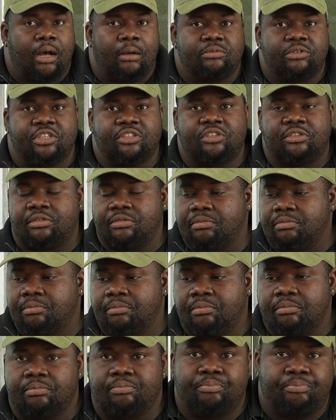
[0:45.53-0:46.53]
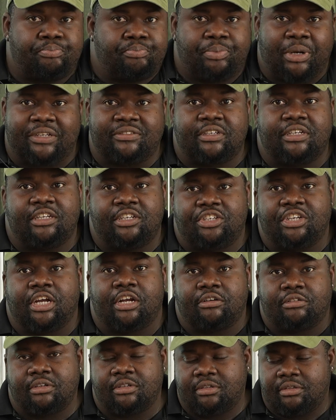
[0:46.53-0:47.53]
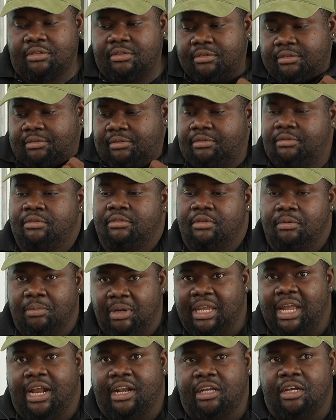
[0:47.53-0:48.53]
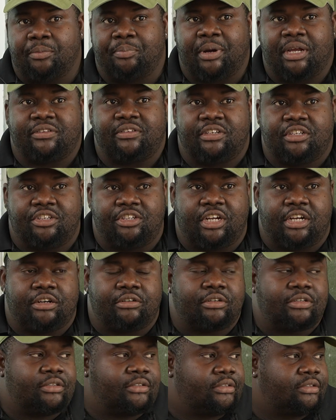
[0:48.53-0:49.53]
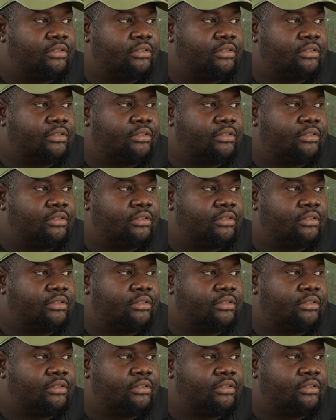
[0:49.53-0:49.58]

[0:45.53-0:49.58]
just pressing in general, mechanical pressing in general.